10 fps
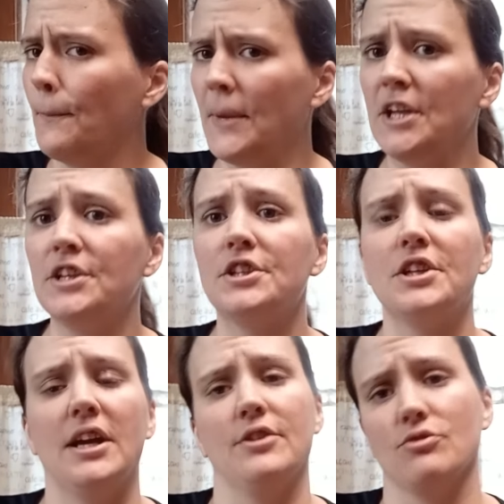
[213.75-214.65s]

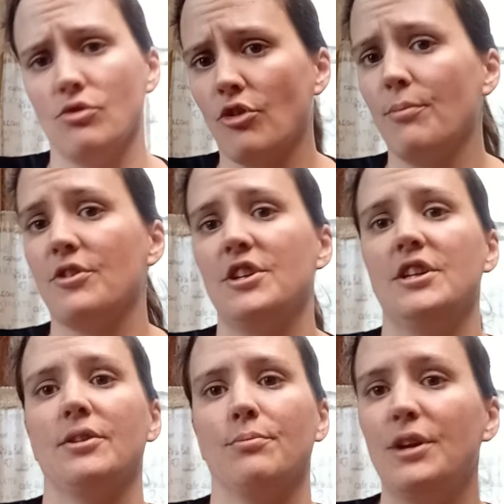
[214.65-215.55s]
mint and
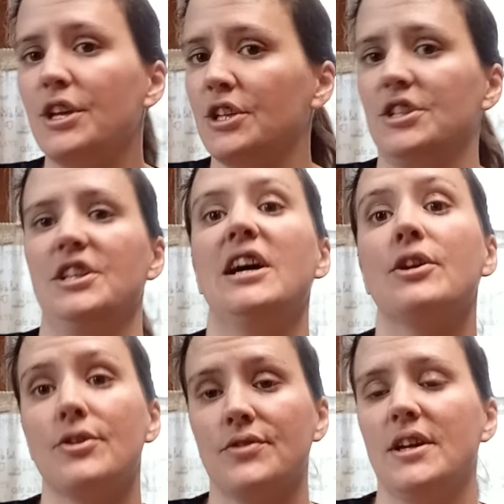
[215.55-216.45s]
rosemary and make a tea
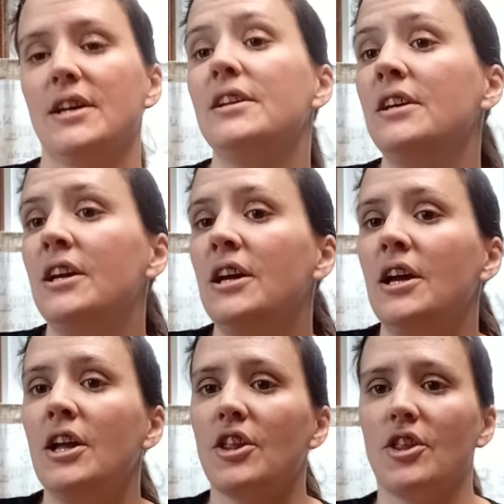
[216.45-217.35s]
out of that.
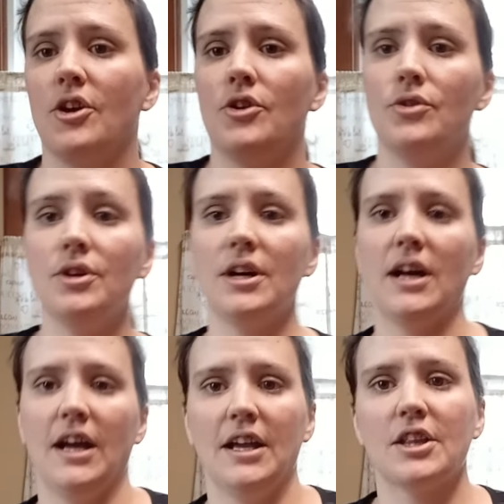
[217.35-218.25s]
So
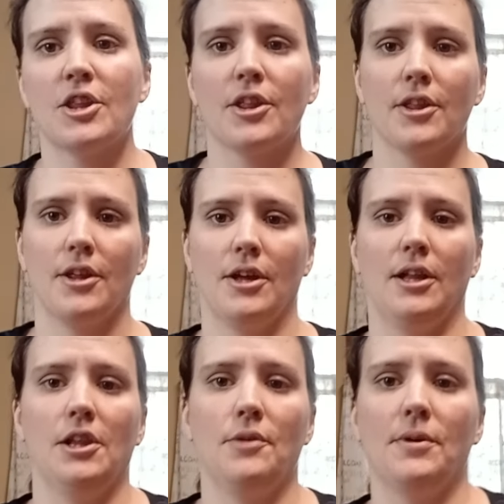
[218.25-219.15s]
it's
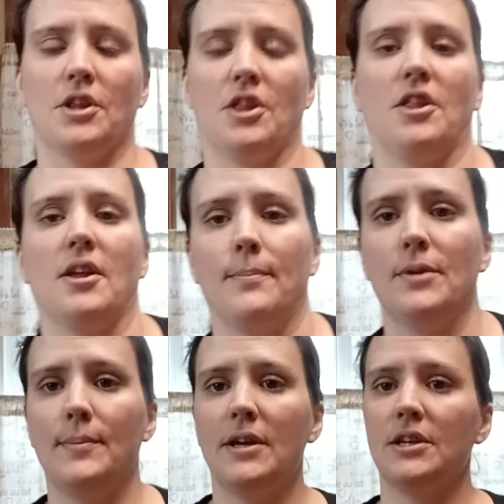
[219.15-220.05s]
a little bit
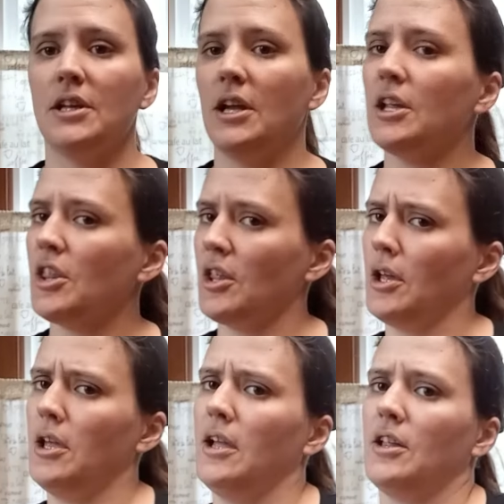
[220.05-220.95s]
supplement. It's
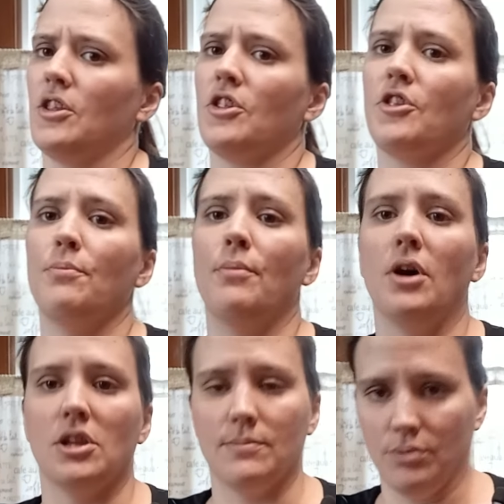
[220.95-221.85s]
against
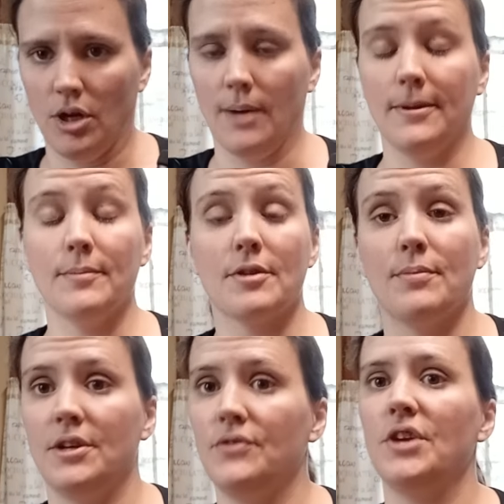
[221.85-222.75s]
smaller
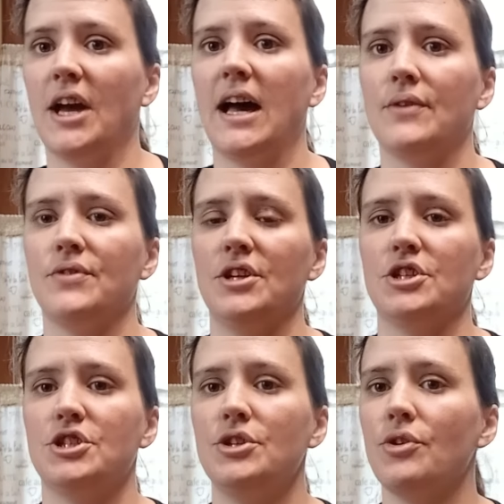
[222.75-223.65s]
problems, but if you have
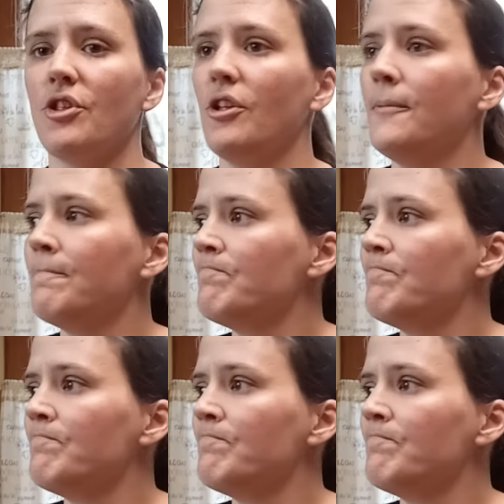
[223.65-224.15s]
issues,